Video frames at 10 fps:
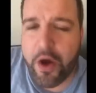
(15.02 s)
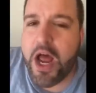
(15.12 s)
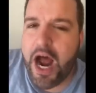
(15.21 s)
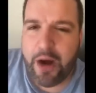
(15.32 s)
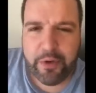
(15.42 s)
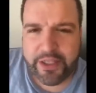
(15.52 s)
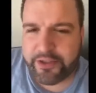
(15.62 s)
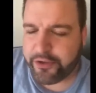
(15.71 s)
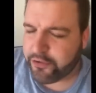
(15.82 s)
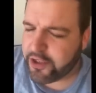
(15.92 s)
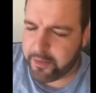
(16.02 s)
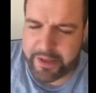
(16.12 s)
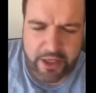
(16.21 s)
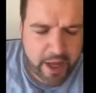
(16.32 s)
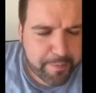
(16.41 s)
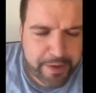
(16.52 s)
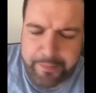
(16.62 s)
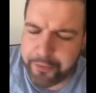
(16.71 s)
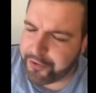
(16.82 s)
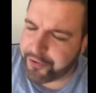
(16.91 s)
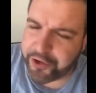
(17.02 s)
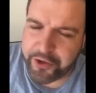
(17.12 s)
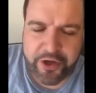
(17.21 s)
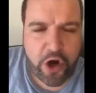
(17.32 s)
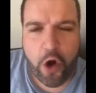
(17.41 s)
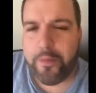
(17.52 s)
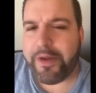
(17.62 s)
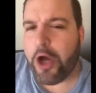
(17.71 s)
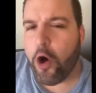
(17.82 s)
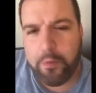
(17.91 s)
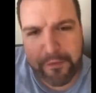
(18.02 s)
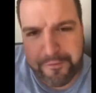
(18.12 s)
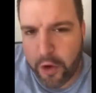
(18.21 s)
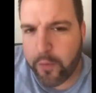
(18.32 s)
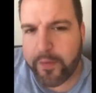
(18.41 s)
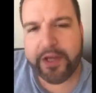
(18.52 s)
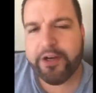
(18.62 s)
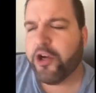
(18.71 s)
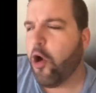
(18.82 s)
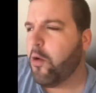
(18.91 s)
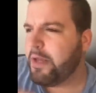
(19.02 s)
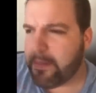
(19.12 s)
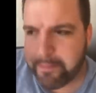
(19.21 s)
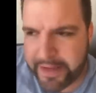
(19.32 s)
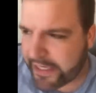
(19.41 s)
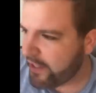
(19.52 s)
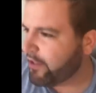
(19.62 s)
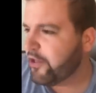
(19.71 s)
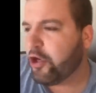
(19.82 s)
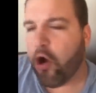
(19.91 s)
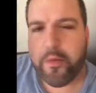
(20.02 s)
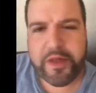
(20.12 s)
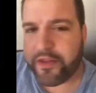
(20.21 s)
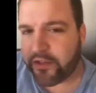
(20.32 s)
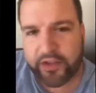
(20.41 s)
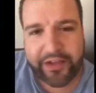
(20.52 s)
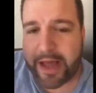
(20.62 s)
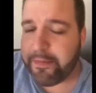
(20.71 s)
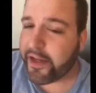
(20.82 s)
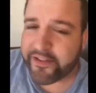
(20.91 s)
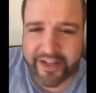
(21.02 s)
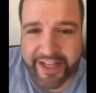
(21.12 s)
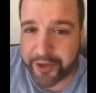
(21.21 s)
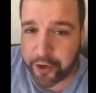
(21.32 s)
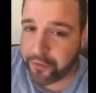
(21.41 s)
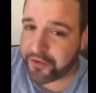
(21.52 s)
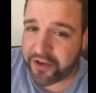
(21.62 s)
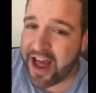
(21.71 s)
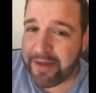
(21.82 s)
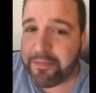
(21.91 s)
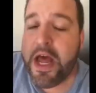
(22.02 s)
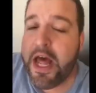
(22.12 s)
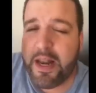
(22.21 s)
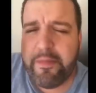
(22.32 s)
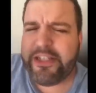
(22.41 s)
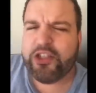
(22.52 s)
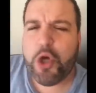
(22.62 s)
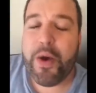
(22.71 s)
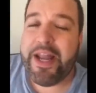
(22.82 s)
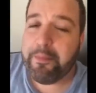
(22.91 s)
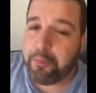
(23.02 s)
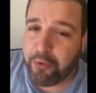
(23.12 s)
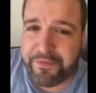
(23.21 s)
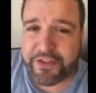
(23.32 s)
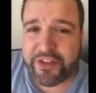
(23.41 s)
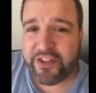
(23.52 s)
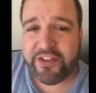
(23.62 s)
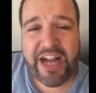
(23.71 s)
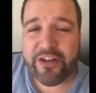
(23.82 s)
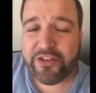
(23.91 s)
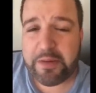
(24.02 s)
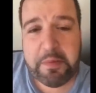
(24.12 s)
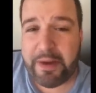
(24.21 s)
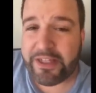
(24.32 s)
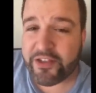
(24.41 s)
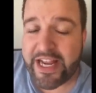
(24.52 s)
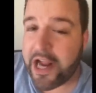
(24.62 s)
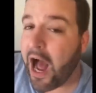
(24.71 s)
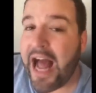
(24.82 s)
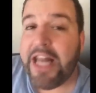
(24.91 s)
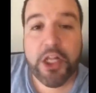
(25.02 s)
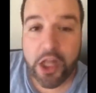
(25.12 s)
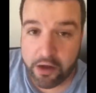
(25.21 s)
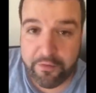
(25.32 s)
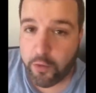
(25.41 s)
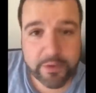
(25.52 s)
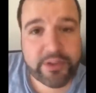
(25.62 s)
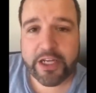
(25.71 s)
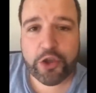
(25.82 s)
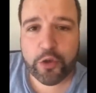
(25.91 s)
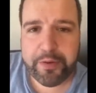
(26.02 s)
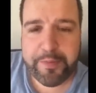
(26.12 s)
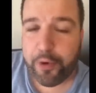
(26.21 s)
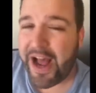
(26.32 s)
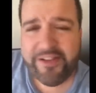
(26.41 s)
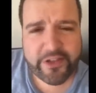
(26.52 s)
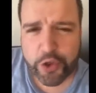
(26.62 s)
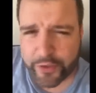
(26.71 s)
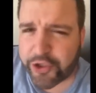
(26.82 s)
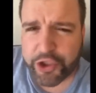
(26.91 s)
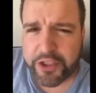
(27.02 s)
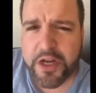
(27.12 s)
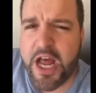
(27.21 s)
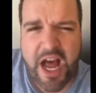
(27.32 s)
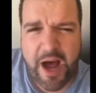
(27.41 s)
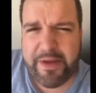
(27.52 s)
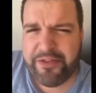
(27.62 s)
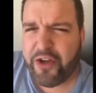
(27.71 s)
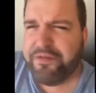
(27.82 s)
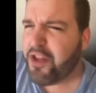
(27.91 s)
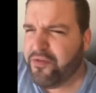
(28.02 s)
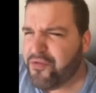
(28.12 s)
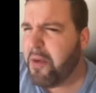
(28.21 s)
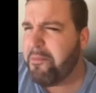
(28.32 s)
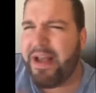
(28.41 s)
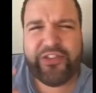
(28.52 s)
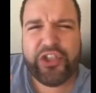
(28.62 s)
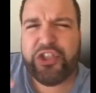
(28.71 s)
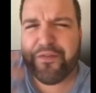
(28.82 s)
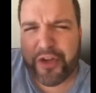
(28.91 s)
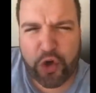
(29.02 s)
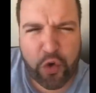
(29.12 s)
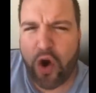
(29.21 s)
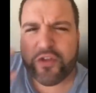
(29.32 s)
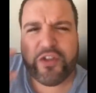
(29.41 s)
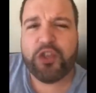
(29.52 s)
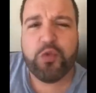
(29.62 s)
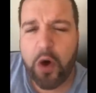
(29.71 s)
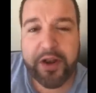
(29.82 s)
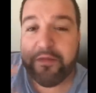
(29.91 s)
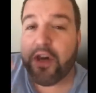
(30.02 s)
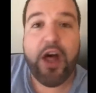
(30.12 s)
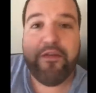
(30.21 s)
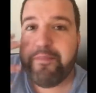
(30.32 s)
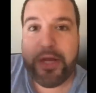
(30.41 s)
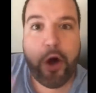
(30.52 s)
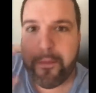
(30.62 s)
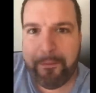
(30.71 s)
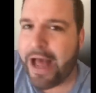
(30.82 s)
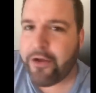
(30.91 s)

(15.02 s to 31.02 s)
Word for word: Now, I realize that there's going to be a lot of people that are going to call me homophobic, going to call me a bigot, going to call me this and that because I get it all the time. Let me just go ahead and preface this entire statement by saying I love homosexual people. As a Christian, I mean, the, the, the message of the cross is one of love beyond